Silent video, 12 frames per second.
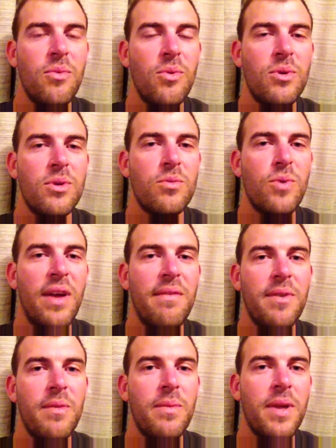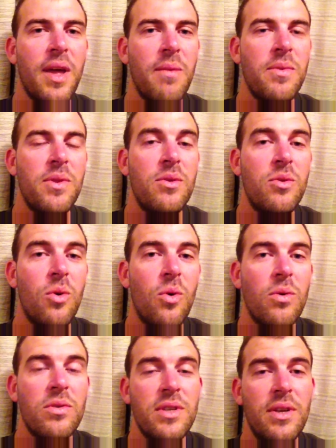We'll just wait for them to come to the
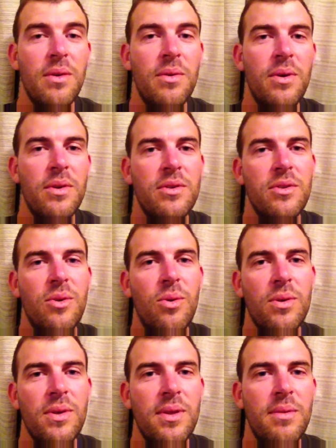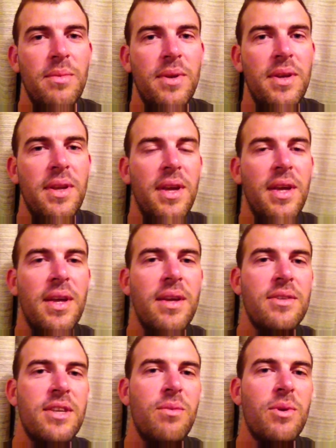door and see who it is and talk to them and
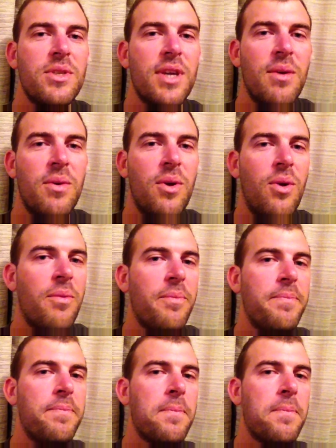see what's going on.